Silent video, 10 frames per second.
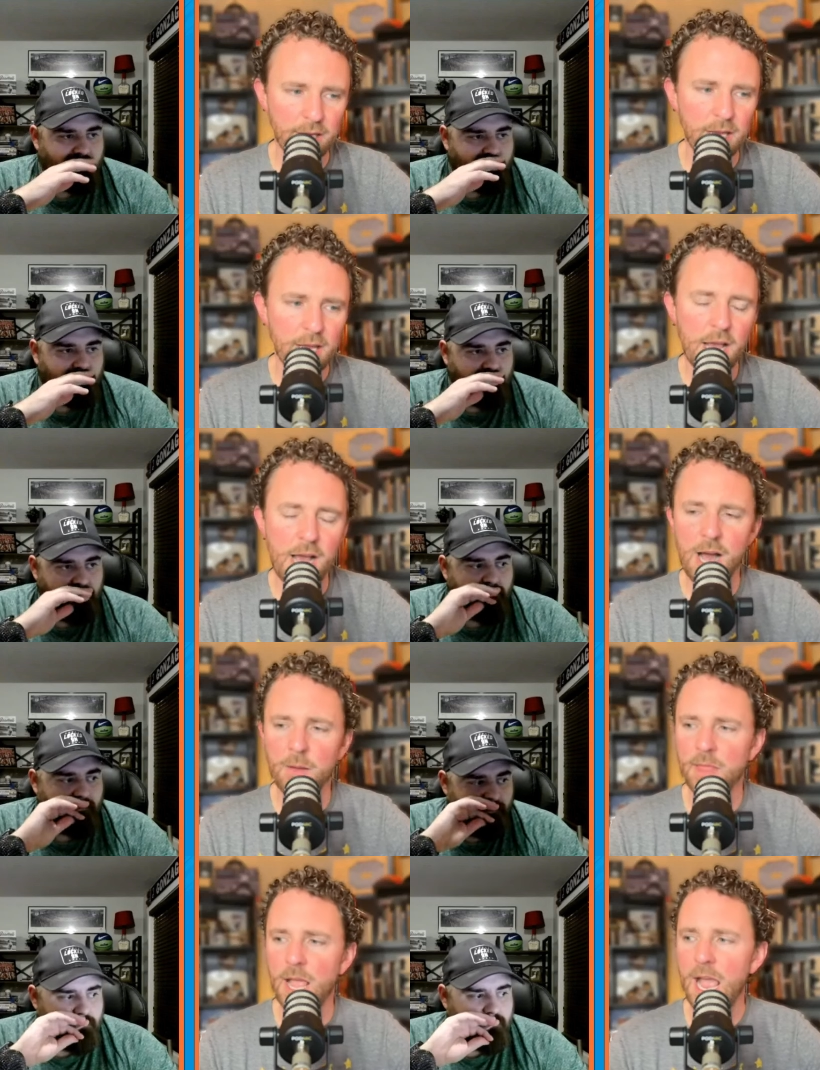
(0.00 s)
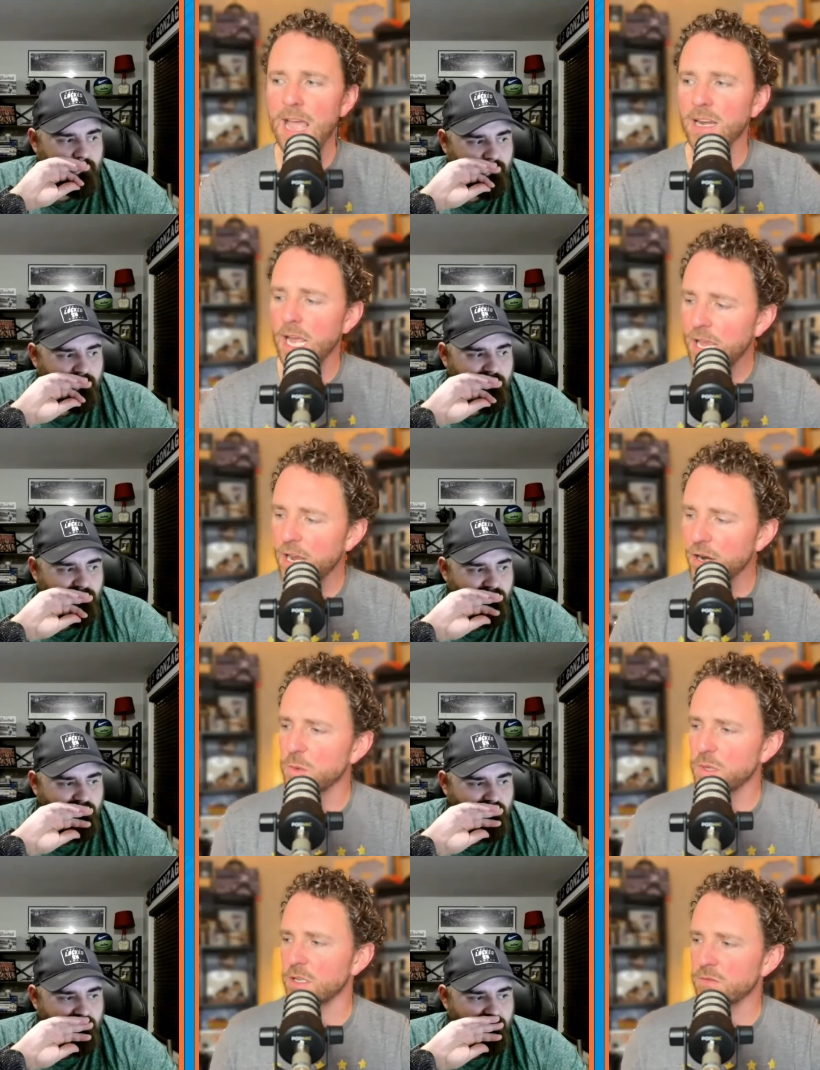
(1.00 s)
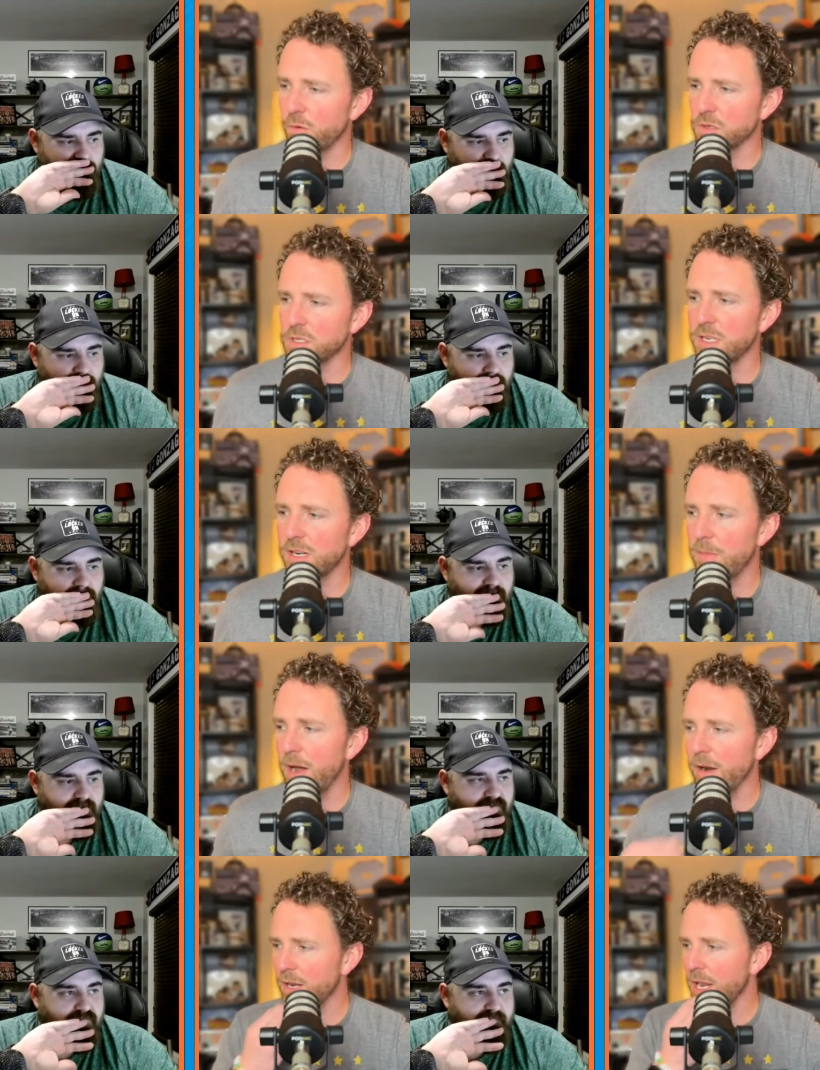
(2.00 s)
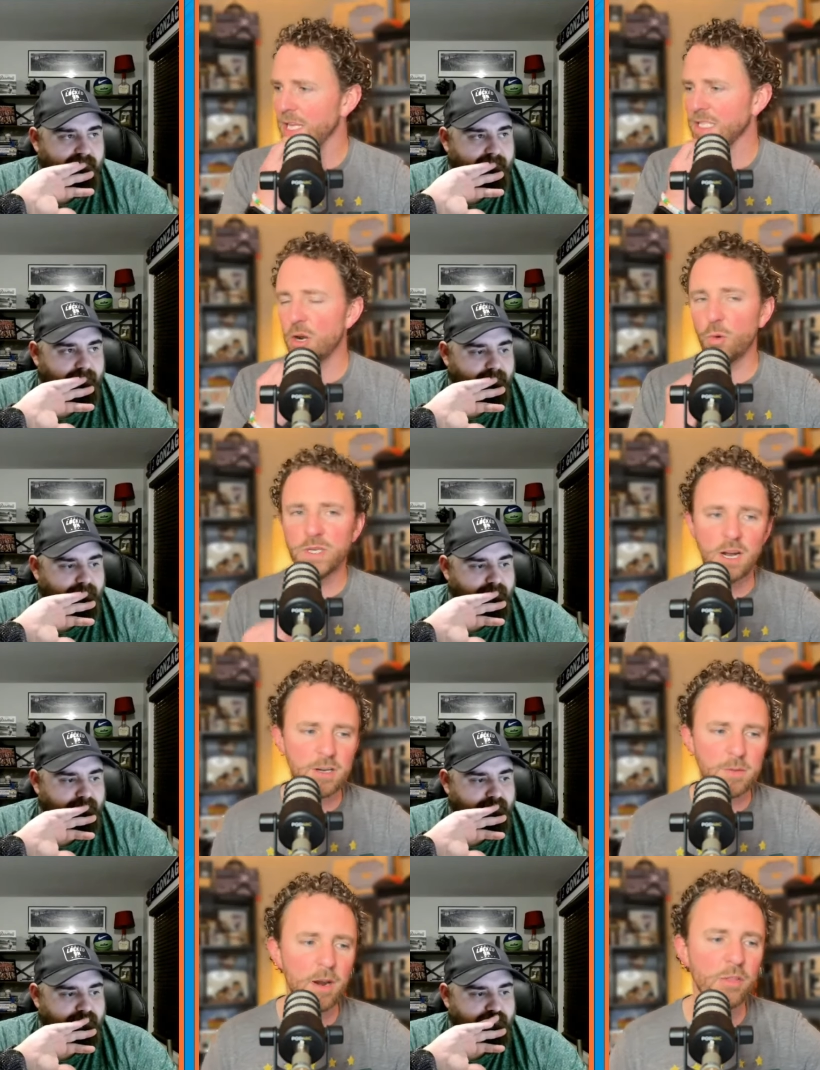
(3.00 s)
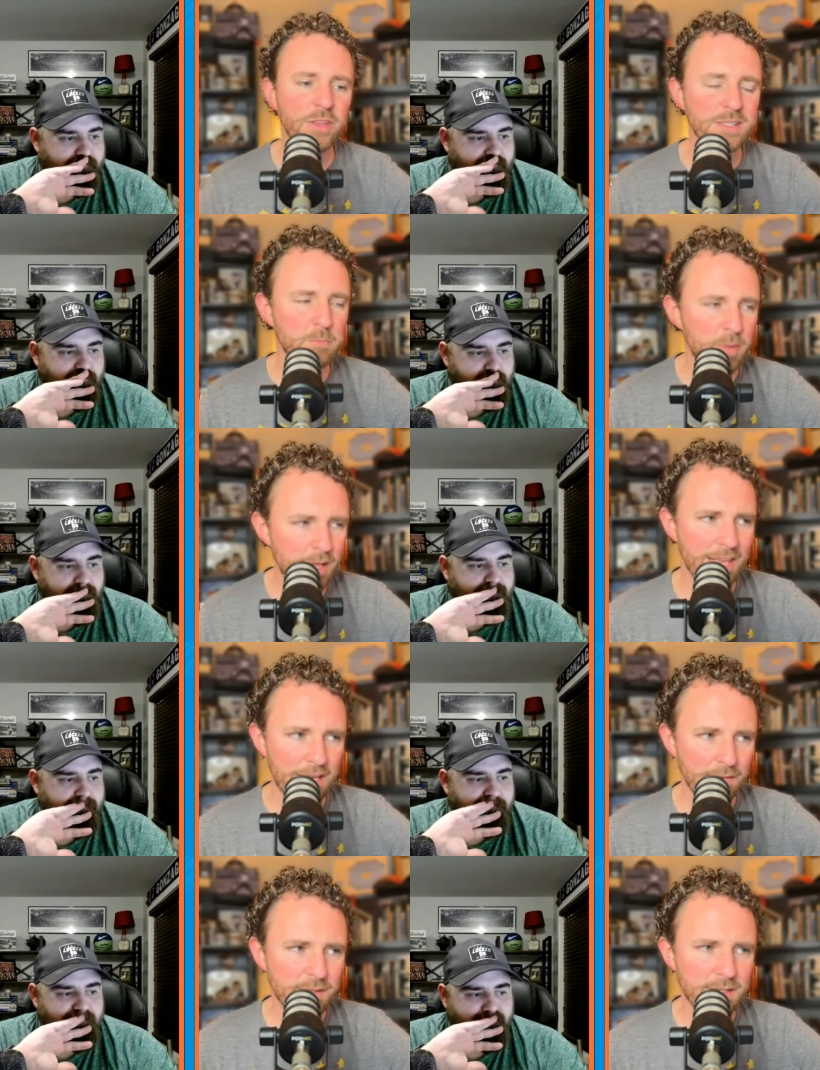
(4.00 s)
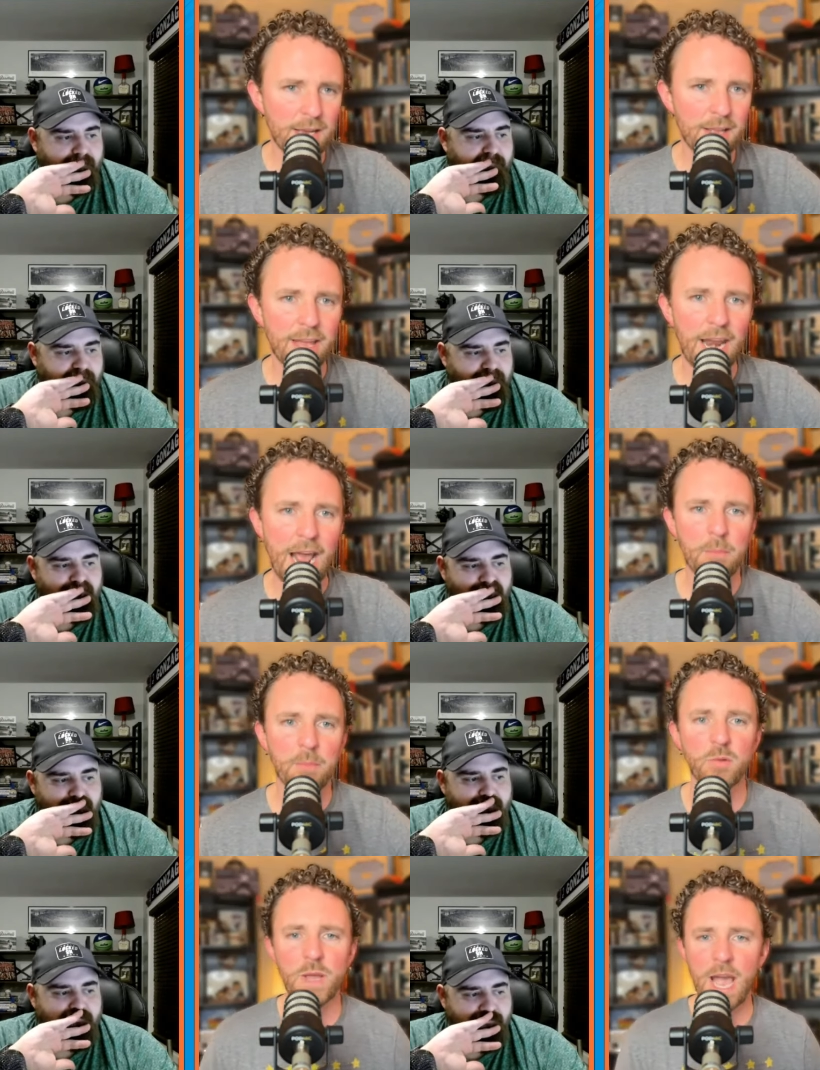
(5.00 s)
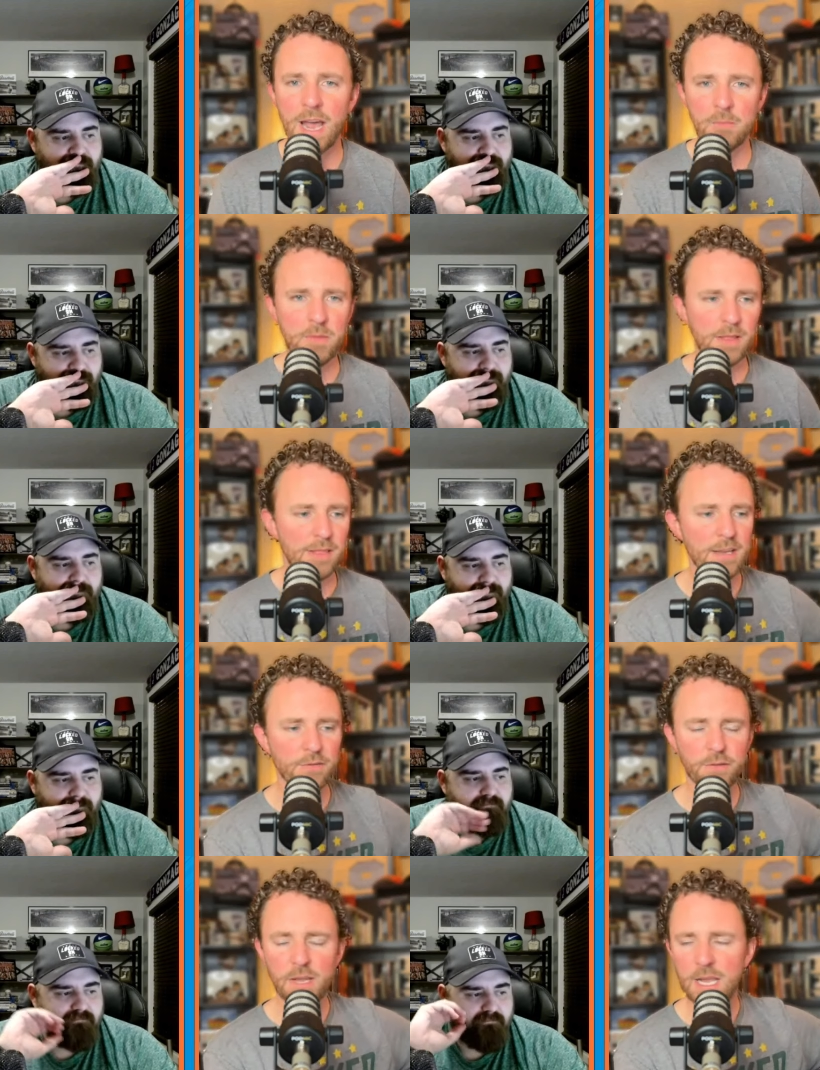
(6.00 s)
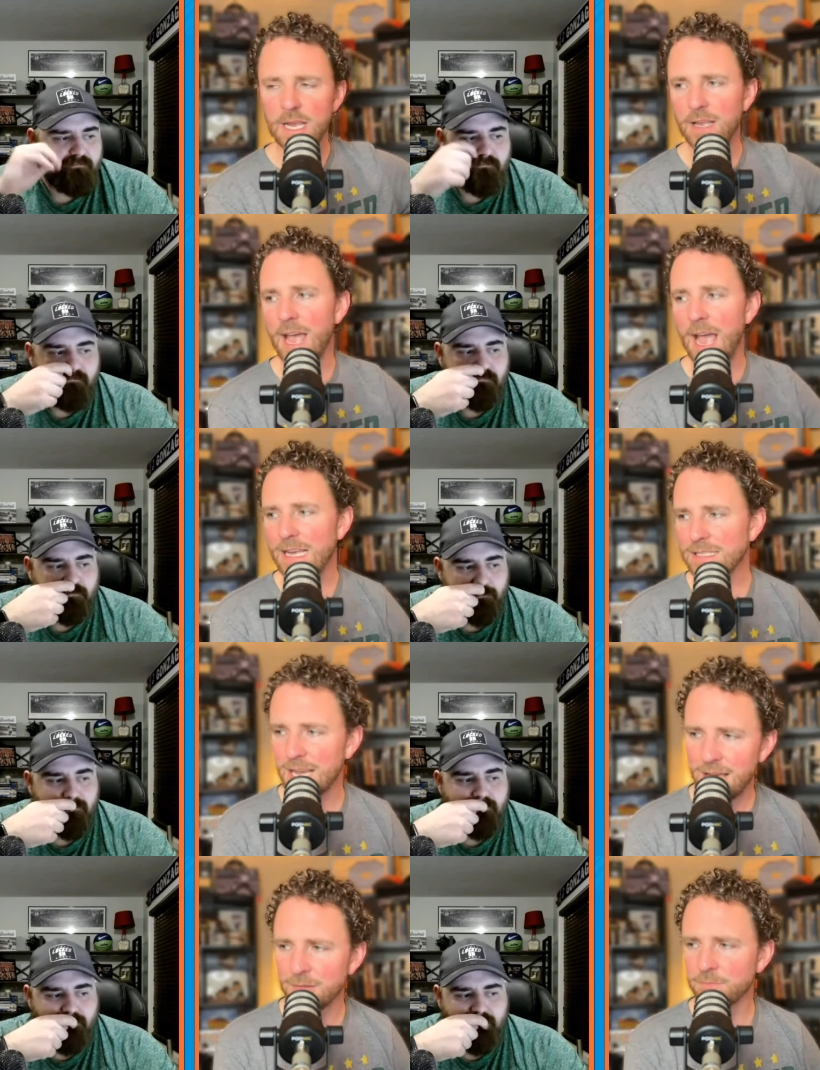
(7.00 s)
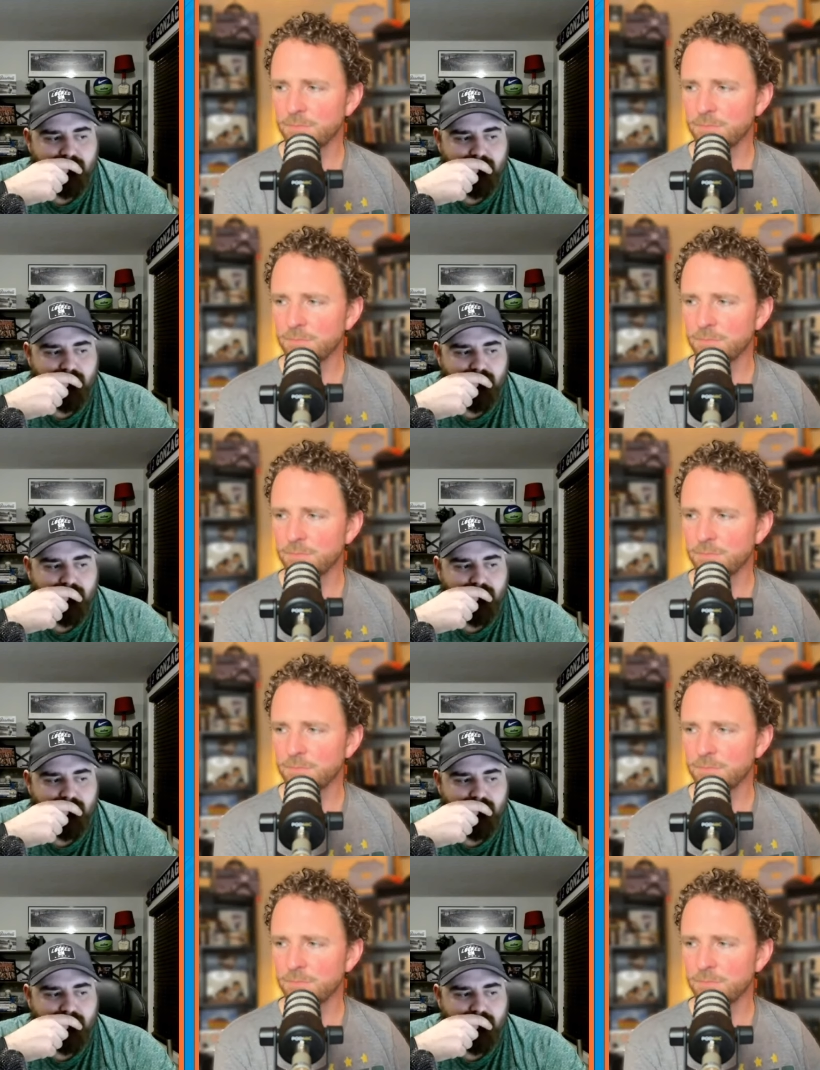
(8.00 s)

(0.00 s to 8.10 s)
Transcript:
Speaker 1: Um, and here's what's unfortunate about it is, you know, we talked about all these bid thieves that happened. We had a bid thief in the A10